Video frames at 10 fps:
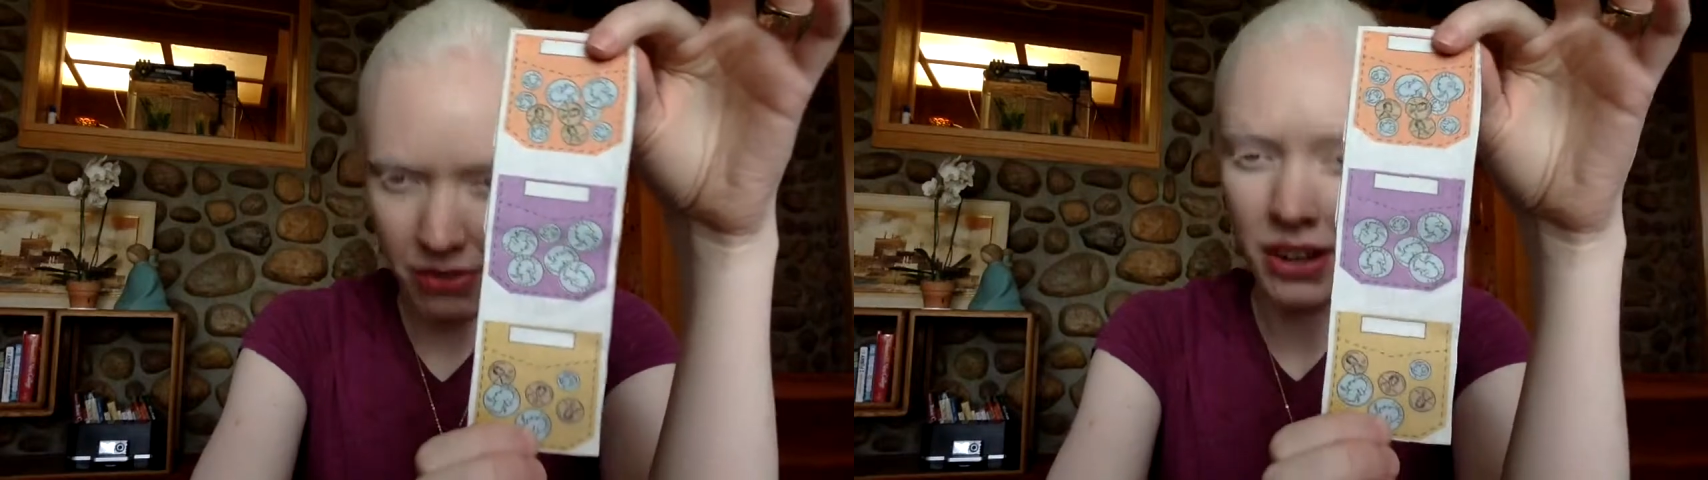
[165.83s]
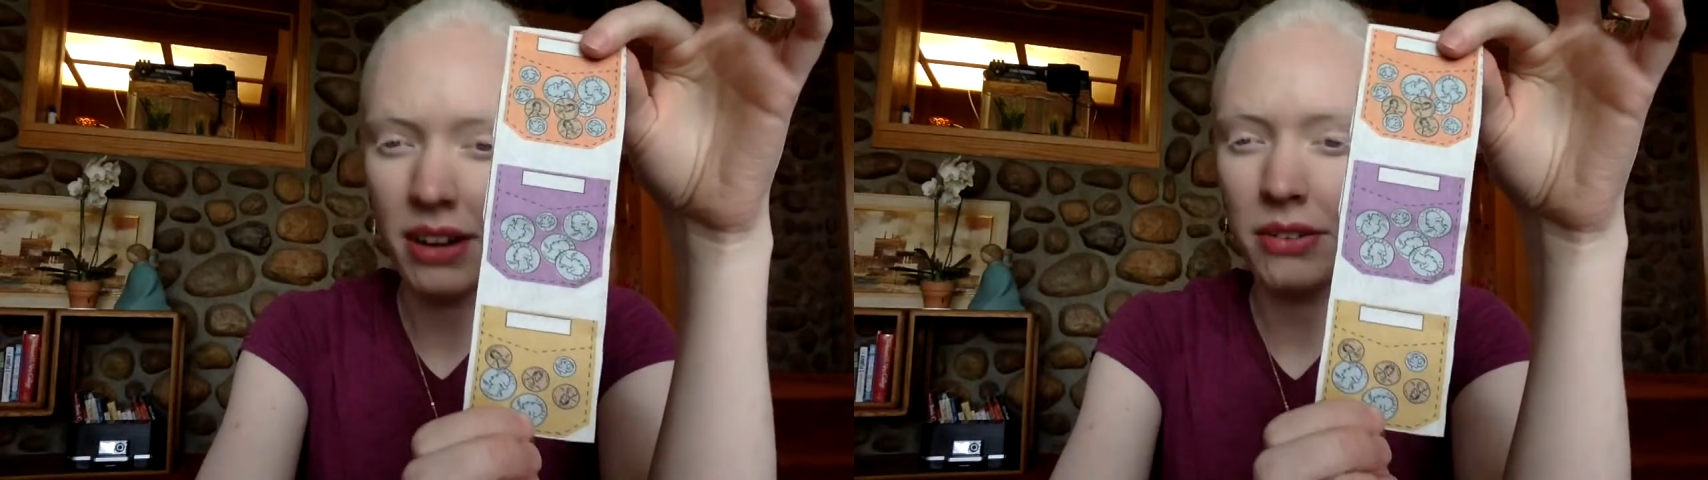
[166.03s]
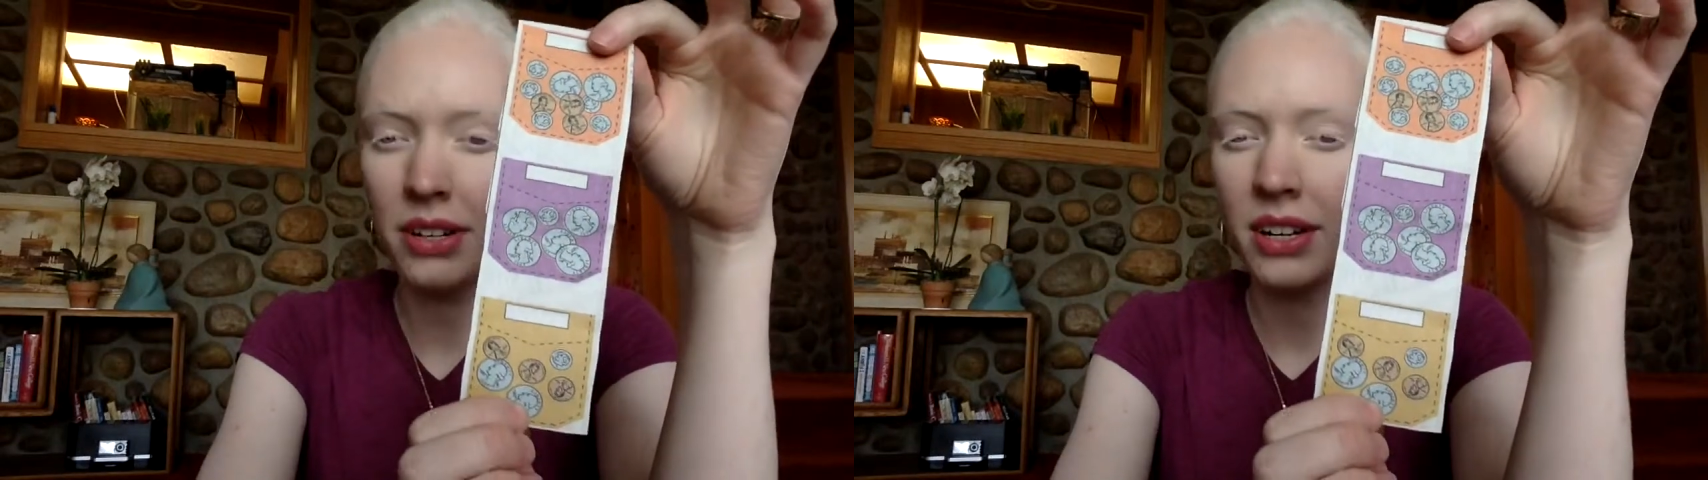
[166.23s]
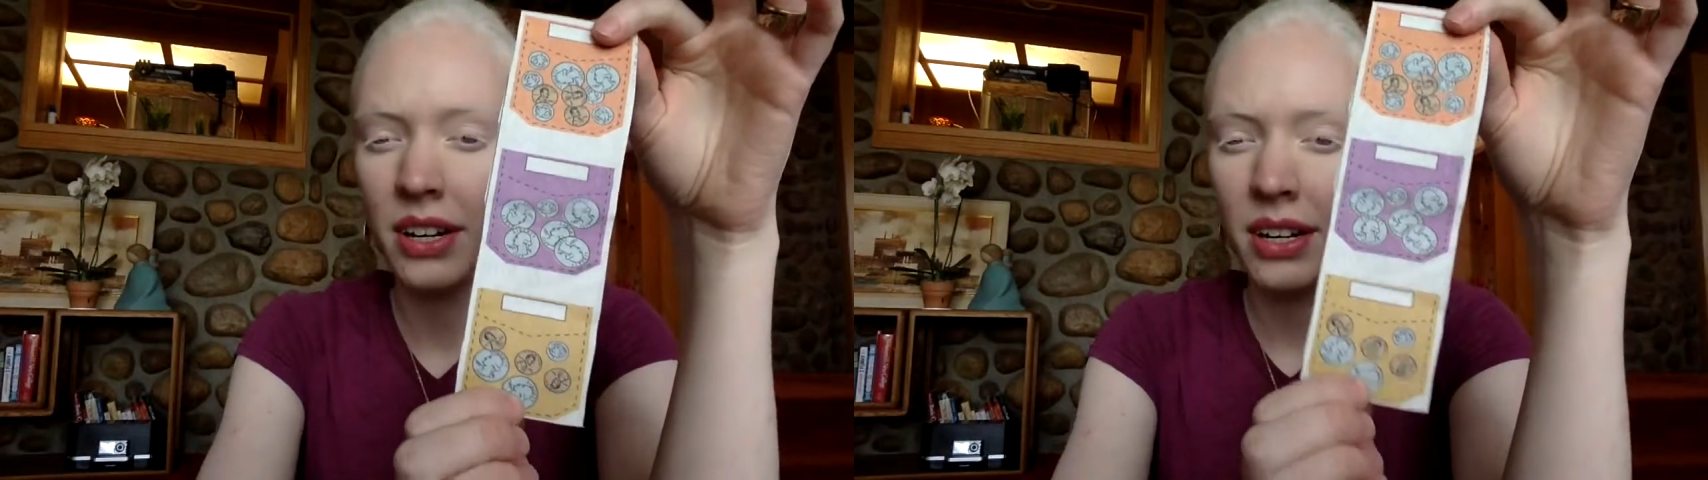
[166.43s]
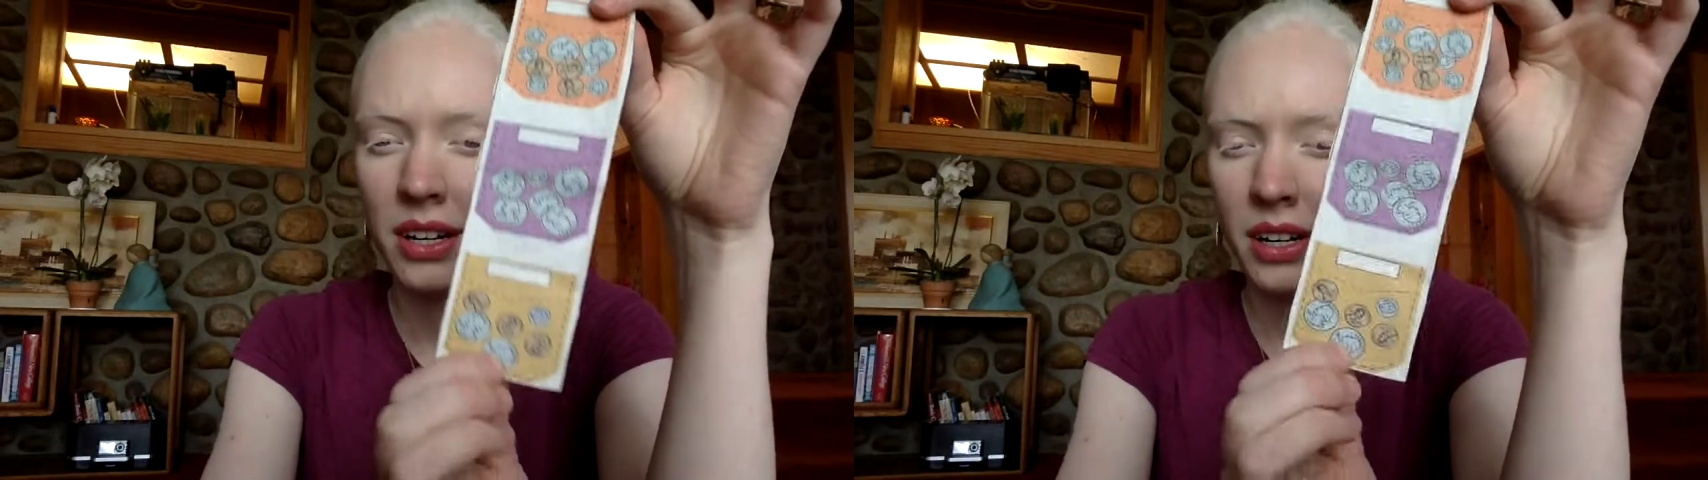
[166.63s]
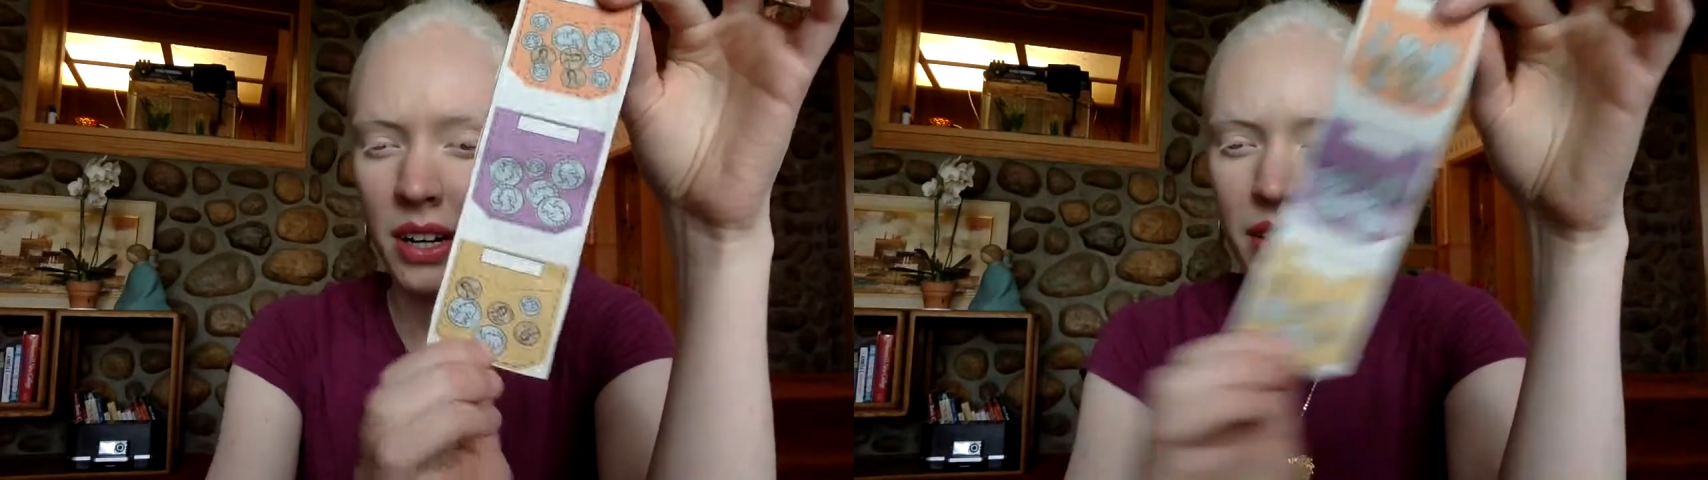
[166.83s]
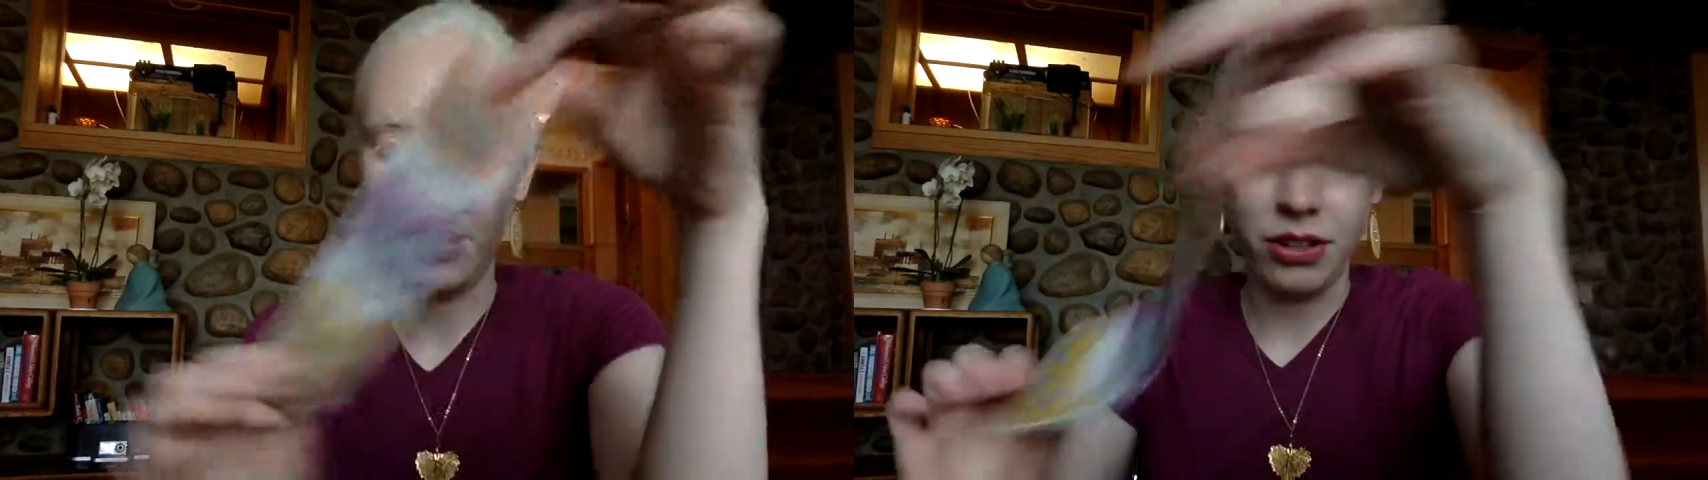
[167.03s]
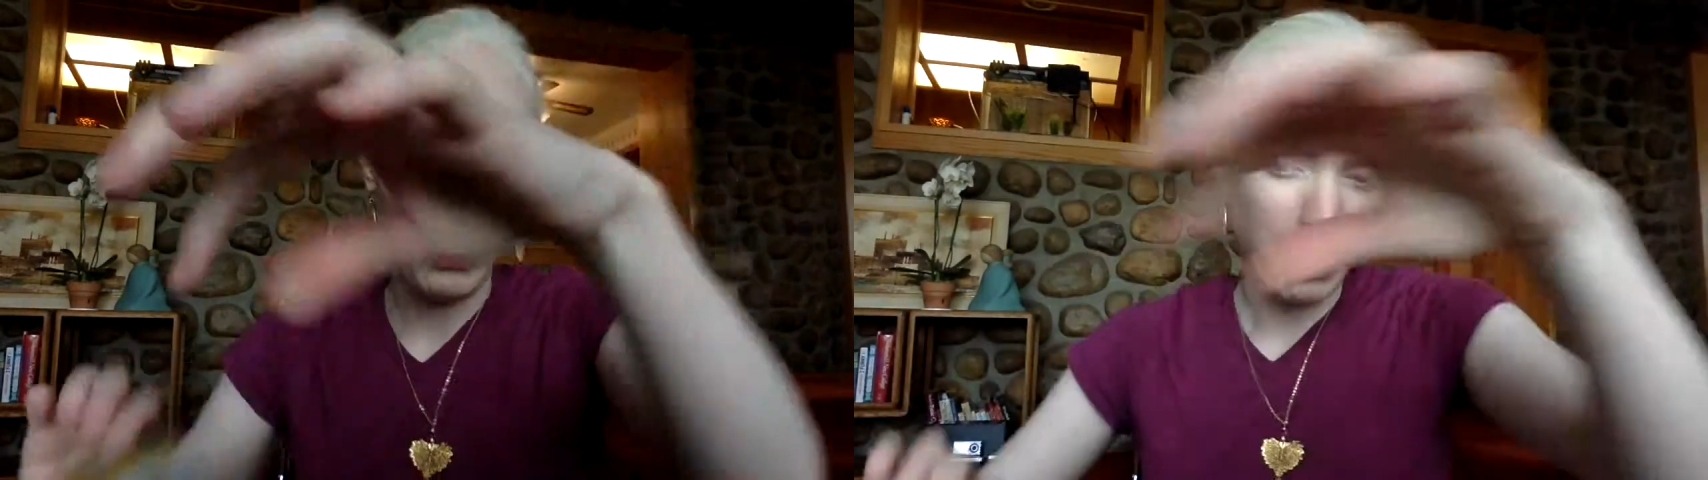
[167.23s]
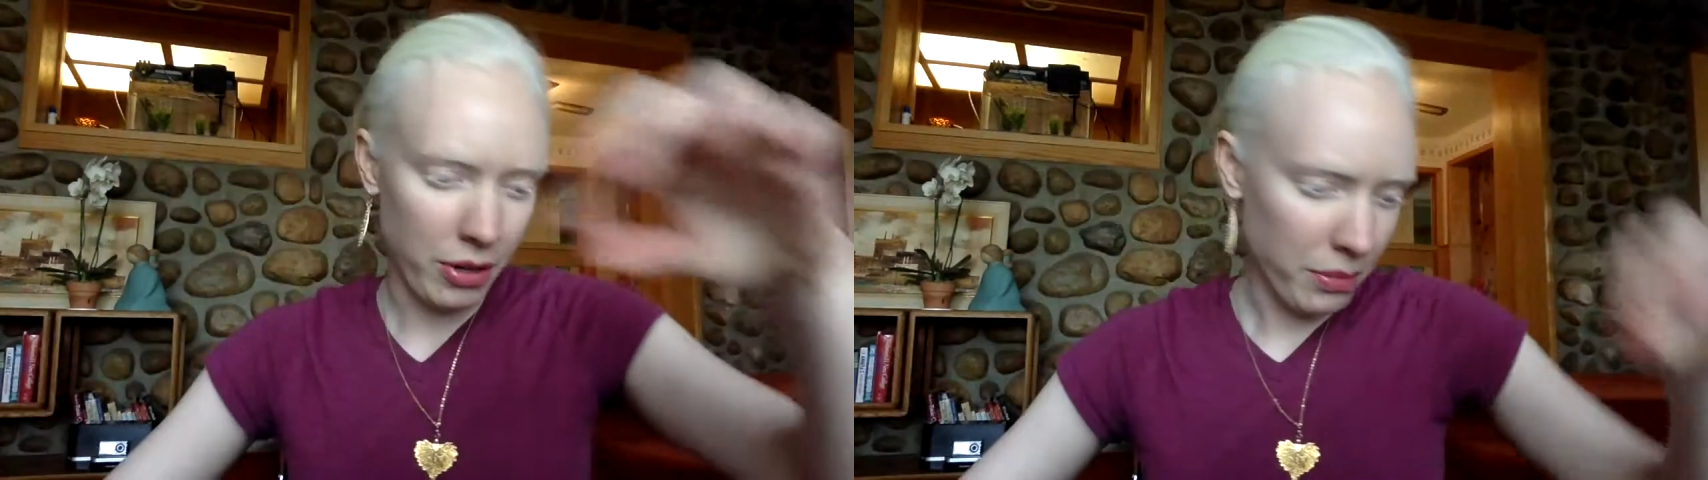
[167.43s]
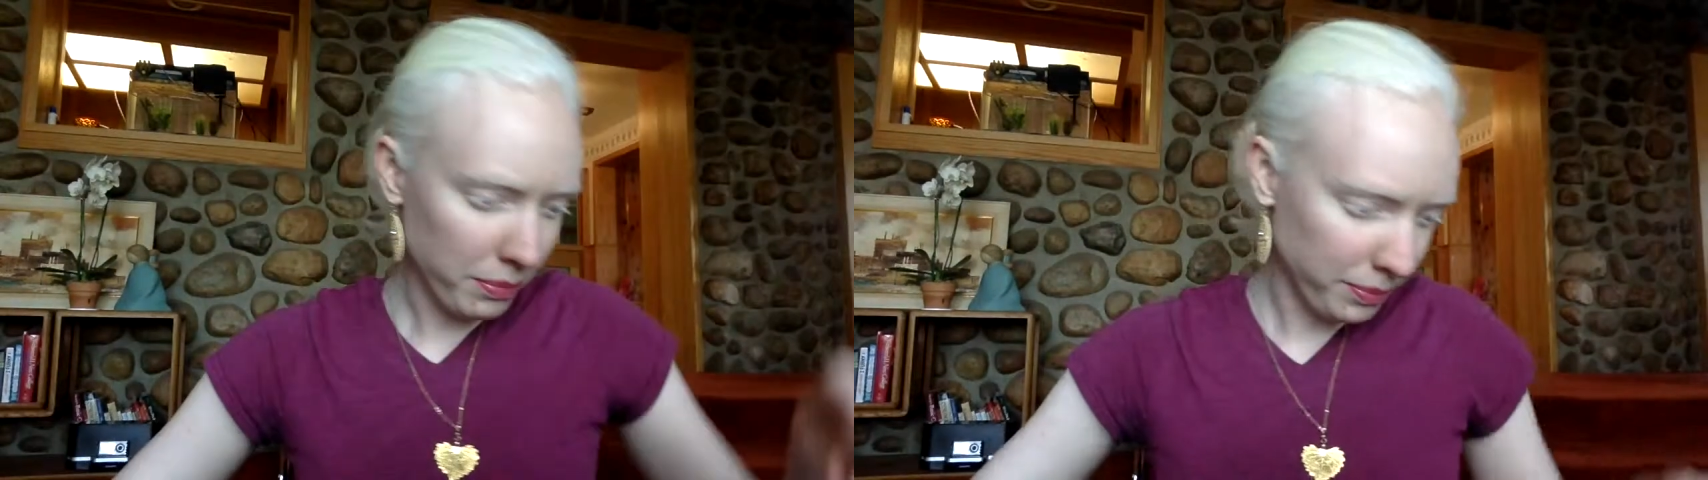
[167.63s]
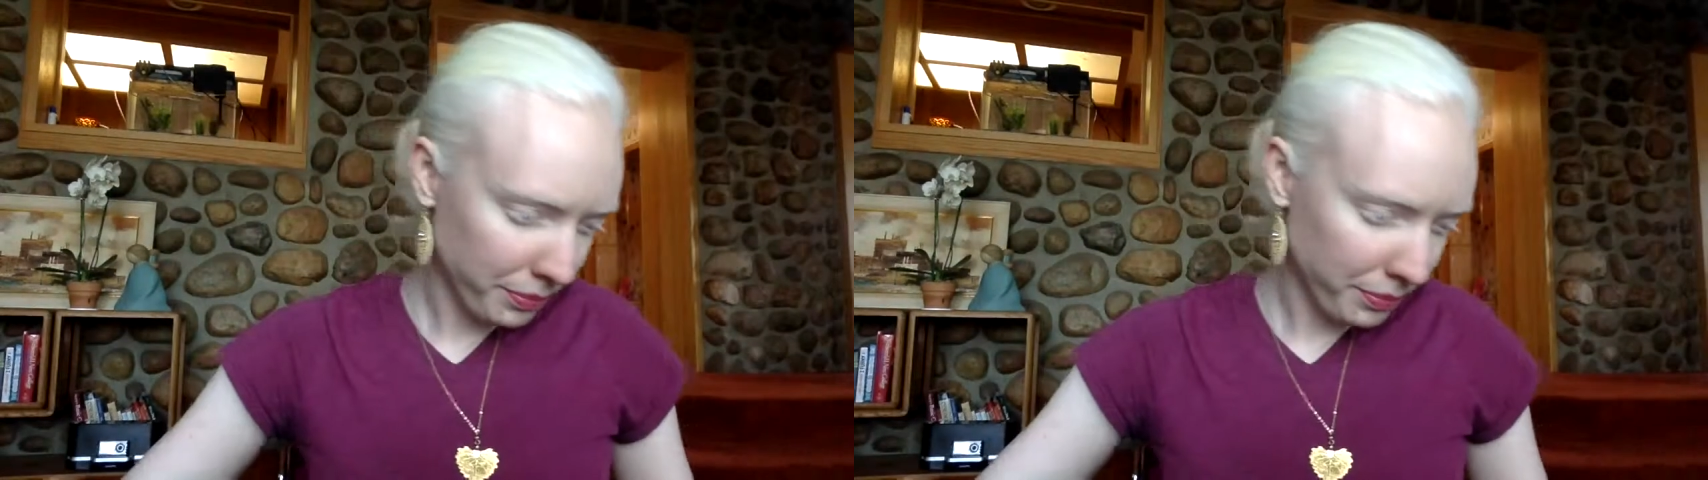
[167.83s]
found in the newspaper.